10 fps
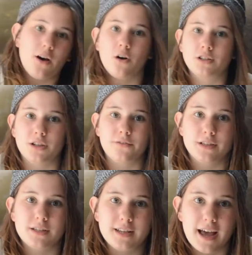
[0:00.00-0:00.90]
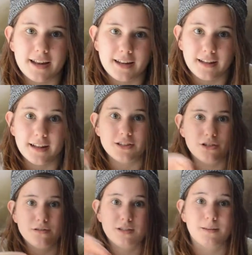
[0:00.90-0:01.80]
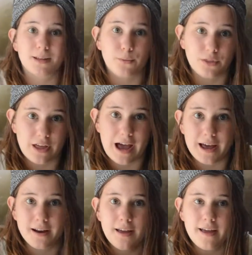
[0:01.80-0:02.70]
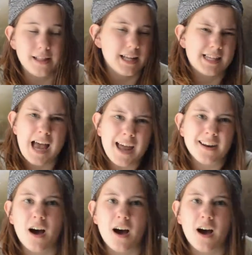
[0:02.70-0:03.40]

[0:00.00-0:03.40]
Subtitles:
octave instead and let's do something with that. Let's add